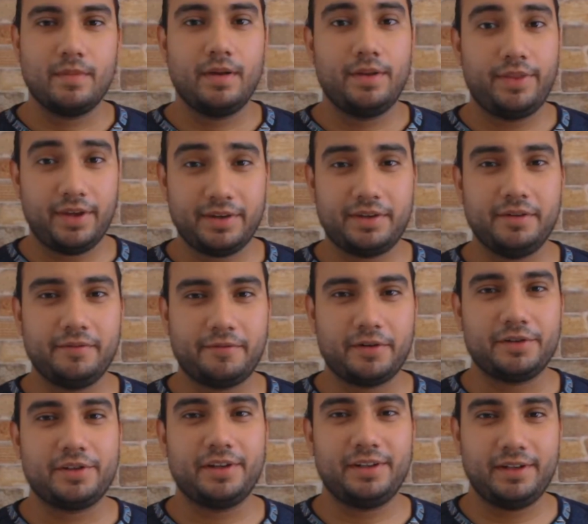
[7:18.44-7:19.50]
Thank you for
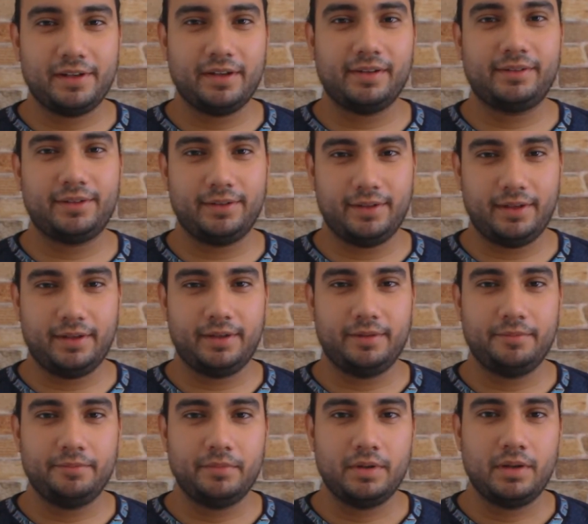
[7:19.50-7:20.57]
joining us today.
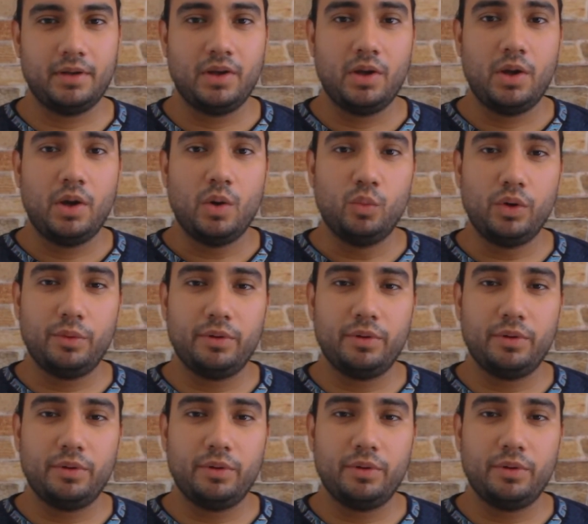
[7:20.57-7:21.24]
We